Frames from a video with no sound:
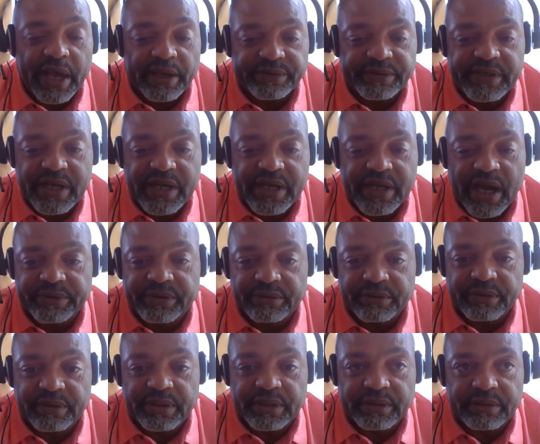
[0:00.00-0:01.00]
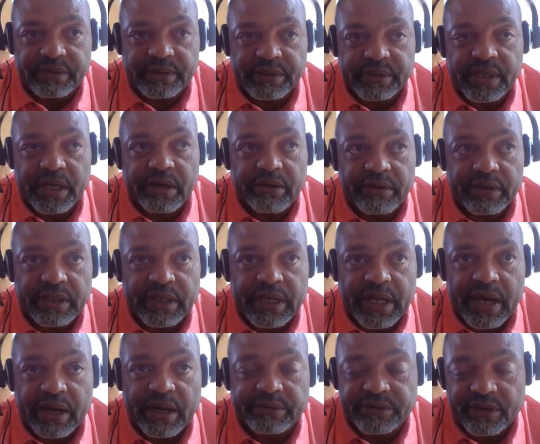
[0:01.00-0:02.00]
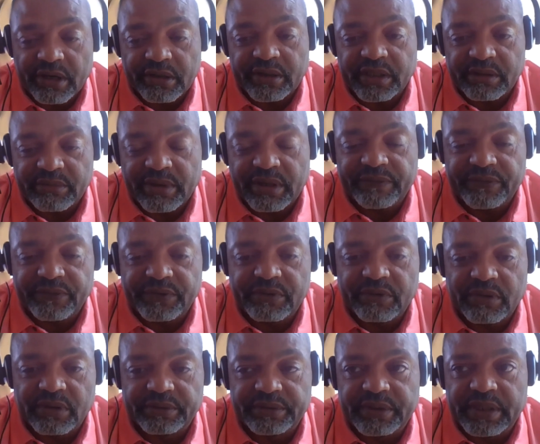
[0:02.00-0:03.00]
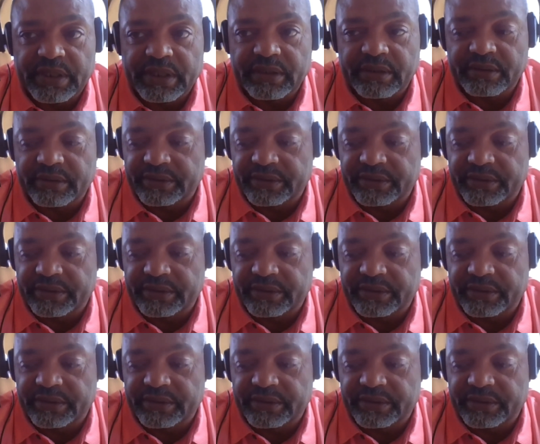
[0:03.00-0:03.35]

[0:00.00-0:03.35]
That's the opportunity that Aaron and I are talking about for you all tonight.